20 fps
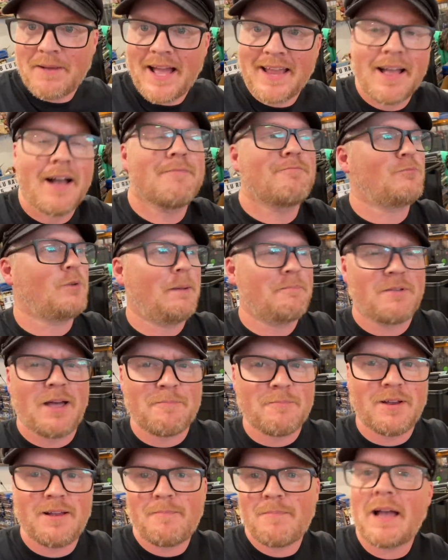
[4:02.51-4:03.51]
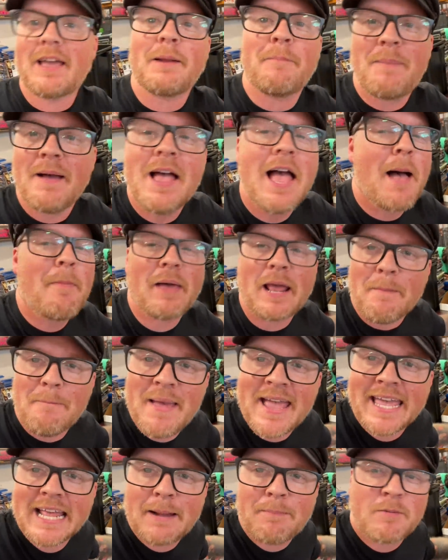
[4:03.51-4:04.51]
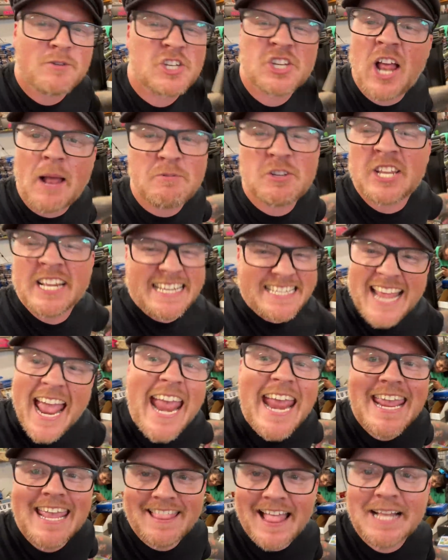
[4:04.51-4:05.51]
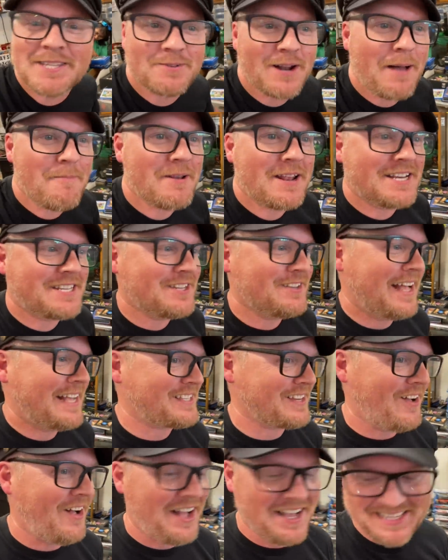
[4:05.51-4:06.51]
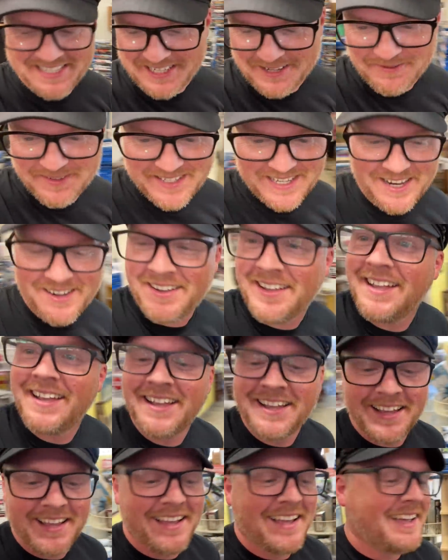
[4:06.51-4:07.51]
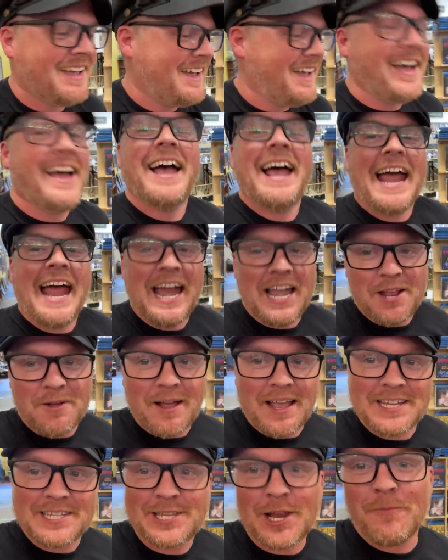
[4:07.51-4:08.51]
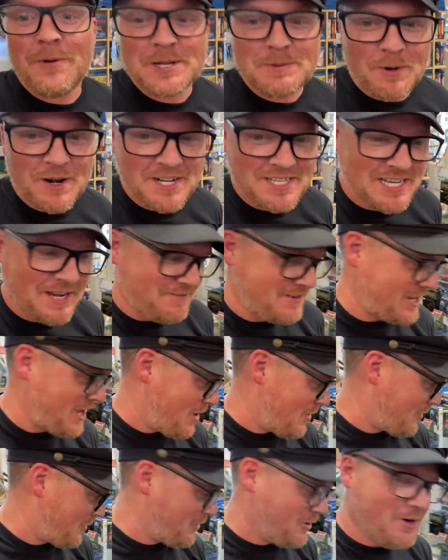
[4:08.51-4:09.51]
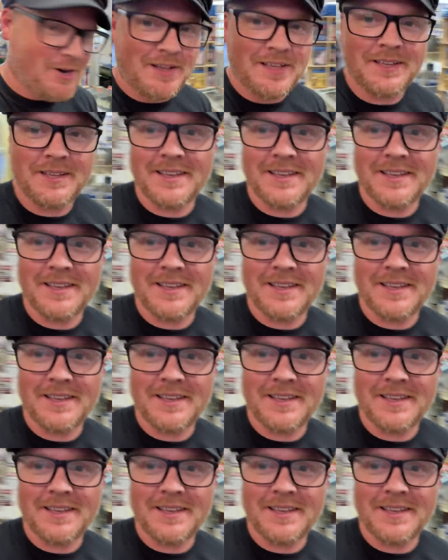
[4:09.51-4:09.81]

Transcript: I'm not gonna pick it up. I'm just gonna take it. That's what I'm gonna do. That's awesome. So, anyway, so much more stuff to go through.